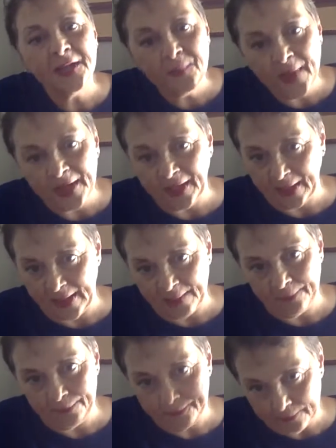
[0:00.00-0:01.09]
in
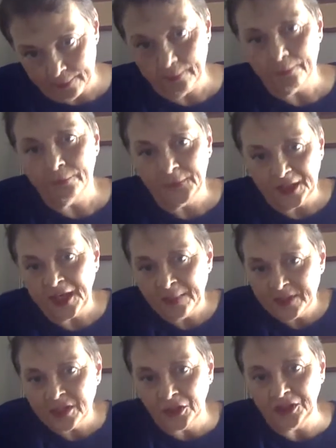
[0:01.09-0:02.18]
America. The
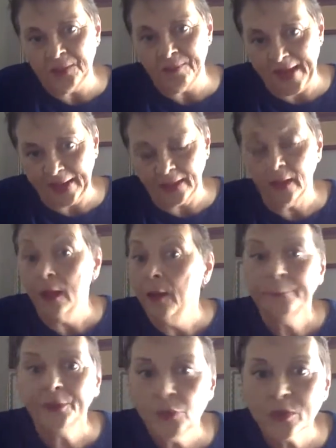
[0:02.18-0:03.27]
name is under the back."
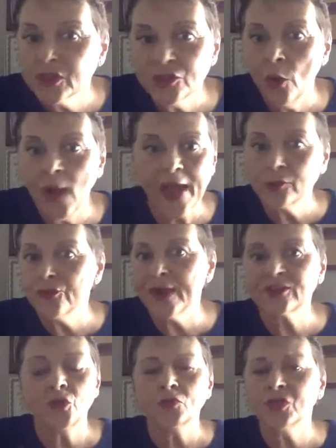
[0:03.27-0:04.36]
But there was no
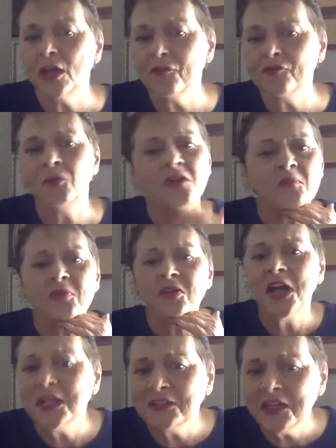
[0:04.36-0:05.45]
address, no telephone number,
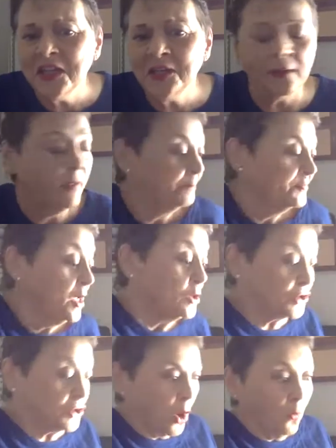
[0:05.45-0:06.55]
nothing.
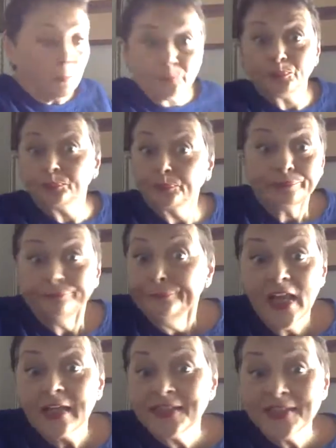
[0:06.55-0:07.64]
So
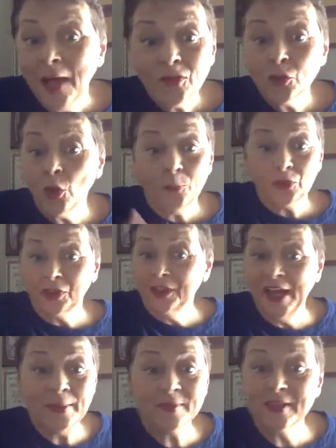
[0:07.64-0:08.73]
Salvatore put the
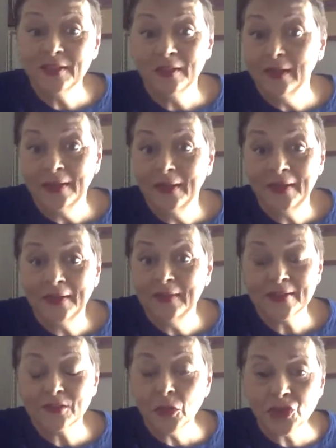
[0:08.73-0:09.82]
names in
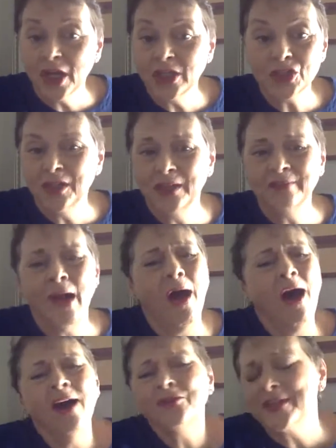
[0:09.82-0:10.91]
the search engine, and
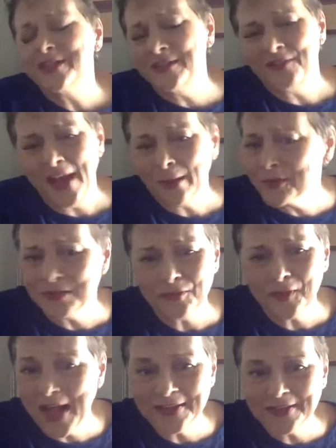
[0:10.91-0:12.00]
hundreds and thousands
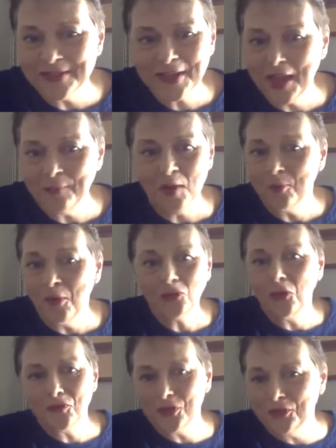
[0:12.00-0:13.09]
of Contis came up
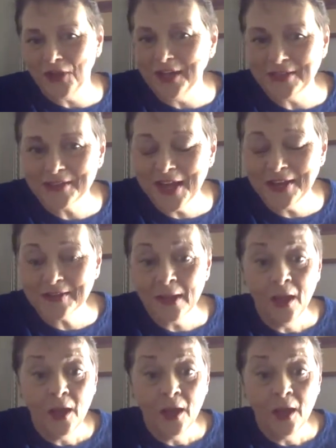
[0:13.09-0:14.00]
all over the United States.